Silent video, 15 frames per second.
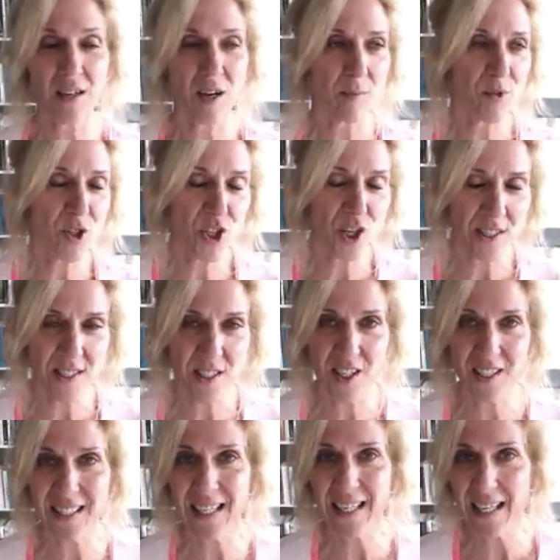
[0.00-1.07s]
I'm just
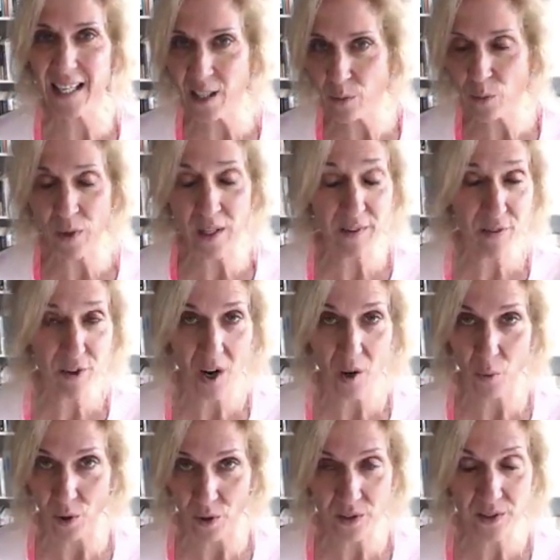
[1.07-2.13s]
going to eat whatever I
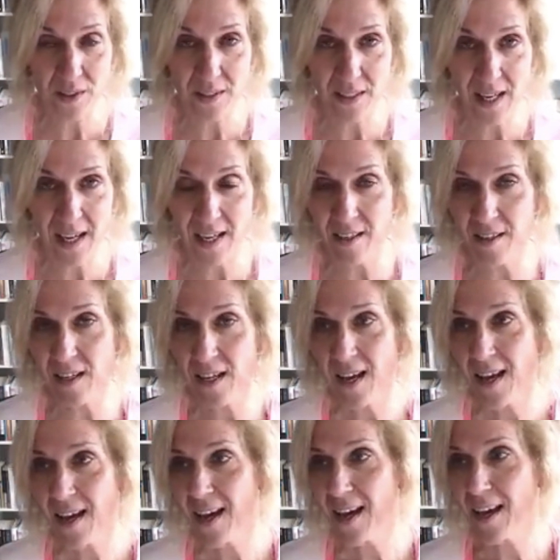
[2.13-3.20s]
want and
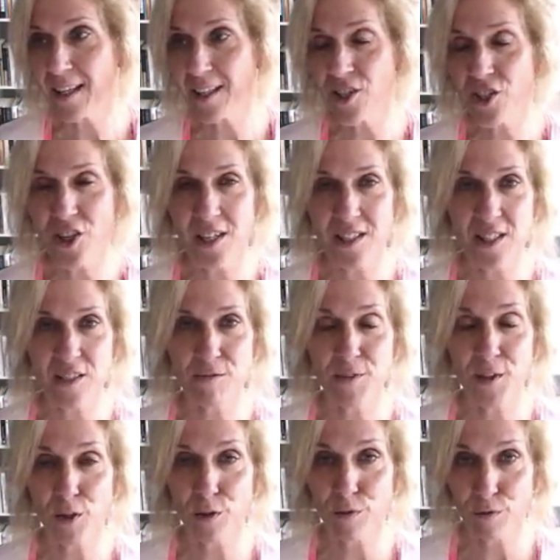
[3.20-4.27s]
just
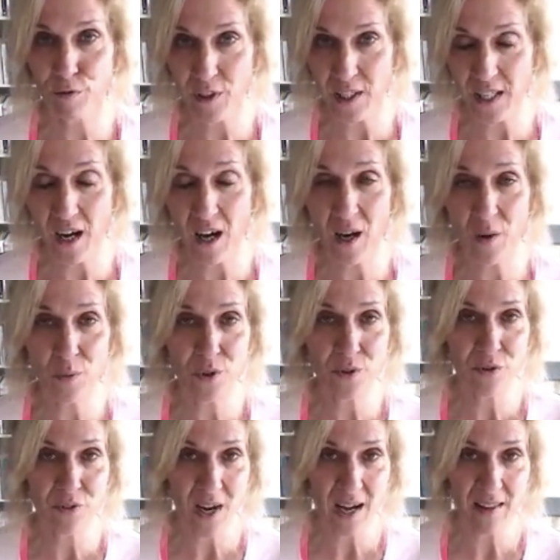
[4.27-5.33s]
feel free. I would
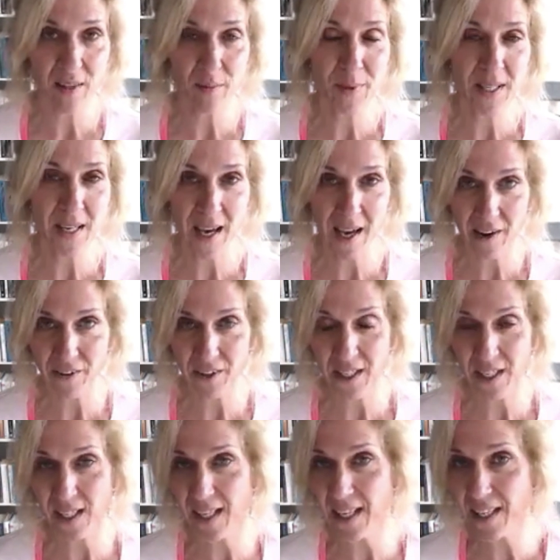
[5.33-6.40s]
rather be
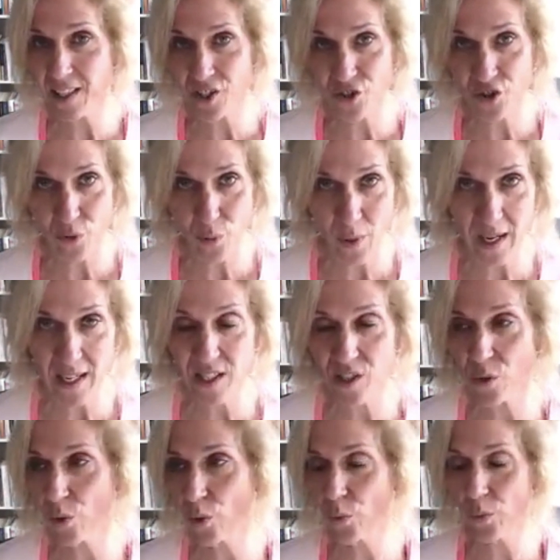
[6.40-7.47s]
carrying extra weight
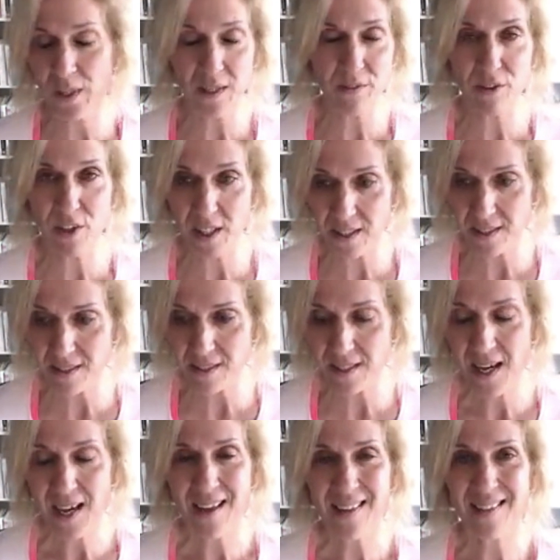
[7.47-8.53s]
or whatever it is
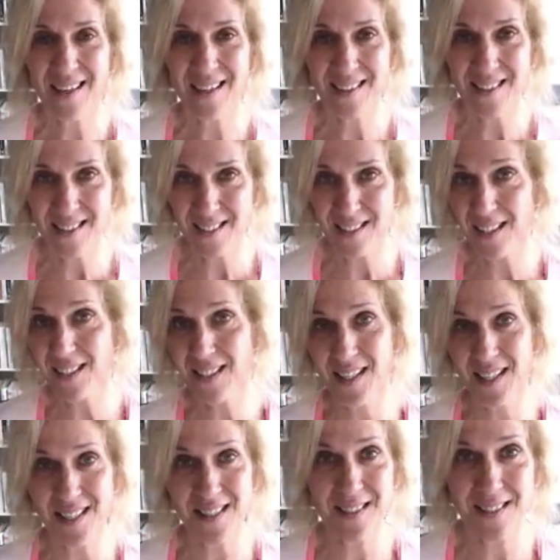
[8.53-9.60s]
than stick to
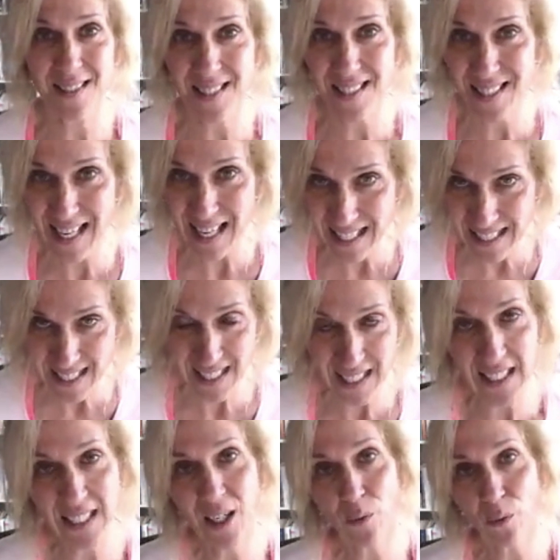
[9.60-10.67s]
this
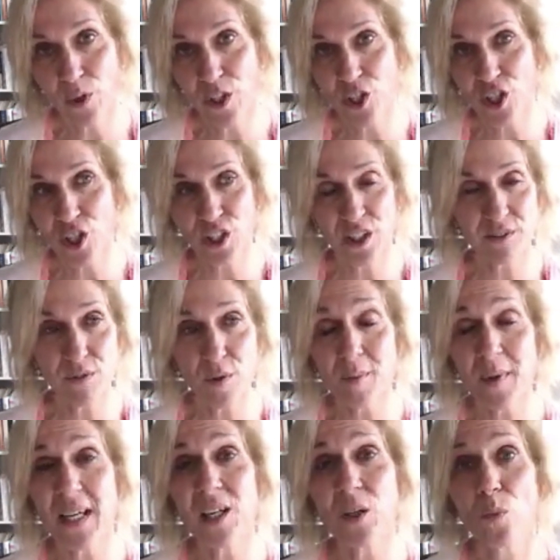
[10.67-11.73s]
insanity, which for
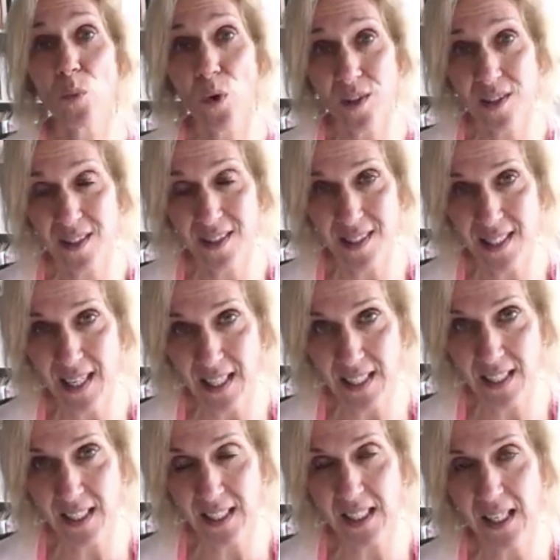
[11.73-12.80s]
me it was
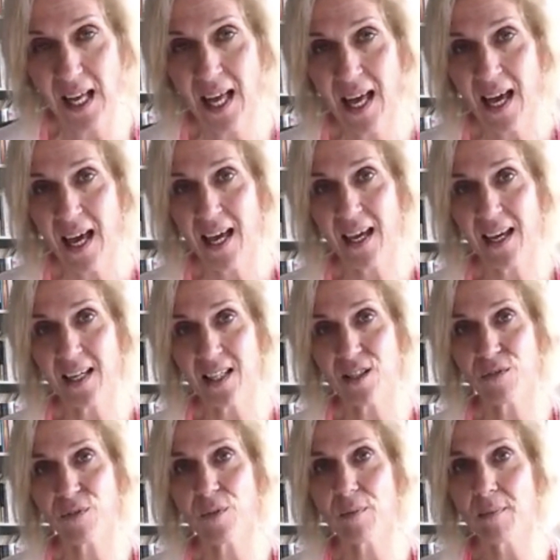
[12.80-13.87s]
insanity. And
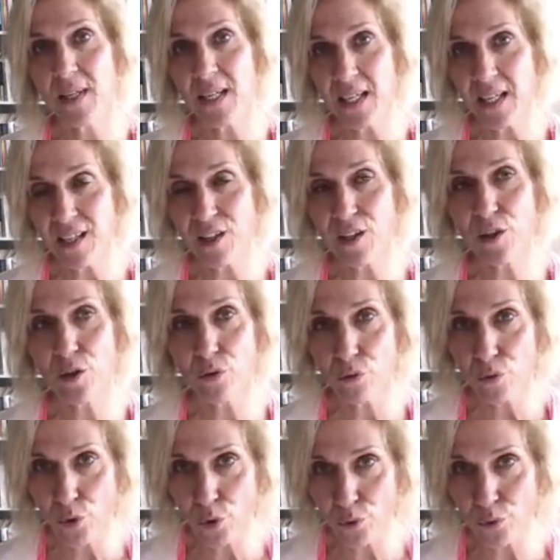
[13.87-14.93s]
for me, the
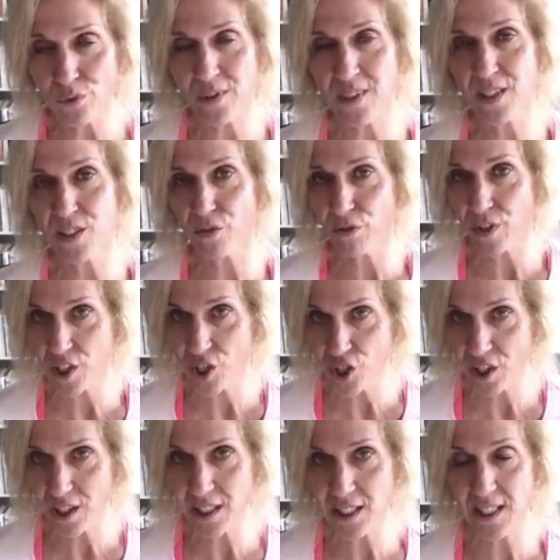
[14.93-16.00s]
rules, the
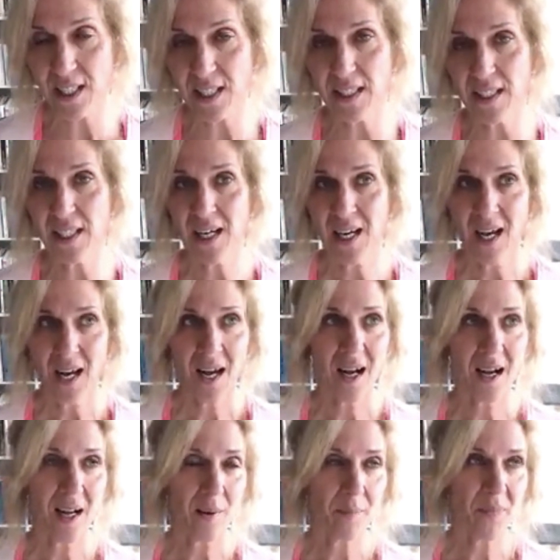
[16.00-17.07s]
rigidity,
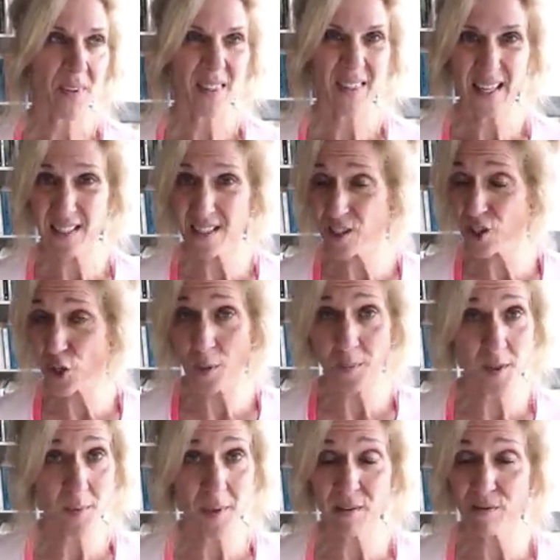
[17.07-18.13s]
that
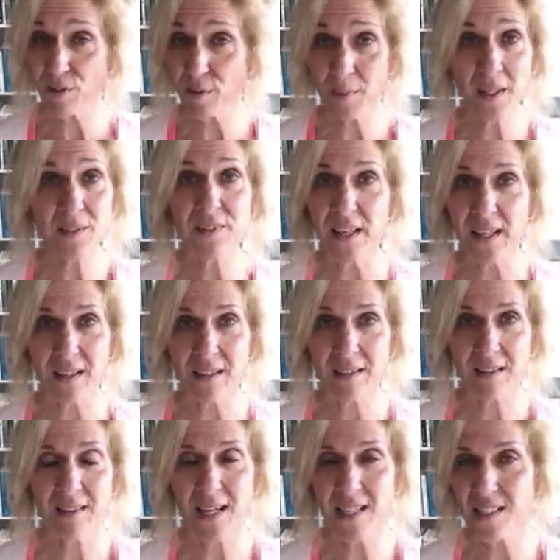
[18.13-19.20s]
stopped me from living.
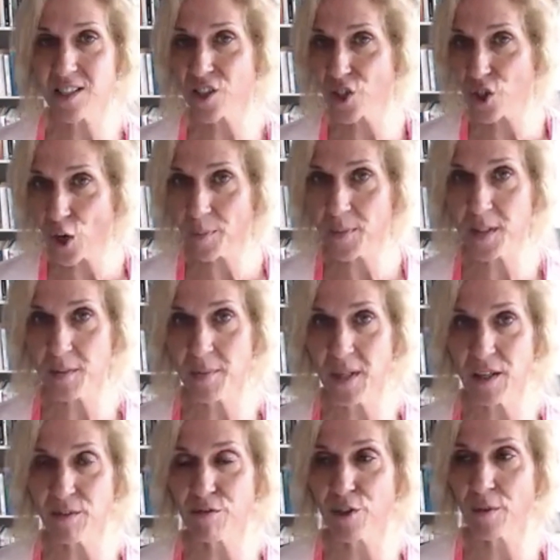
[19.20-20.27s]
That stopped me
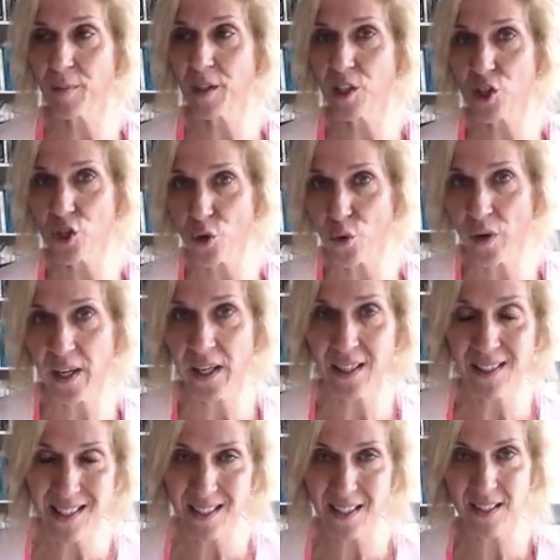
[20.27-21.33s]
from enjoying
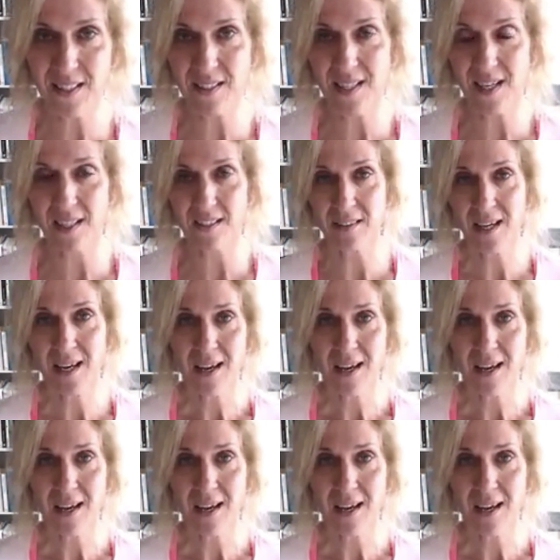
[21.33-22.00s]
dinners out.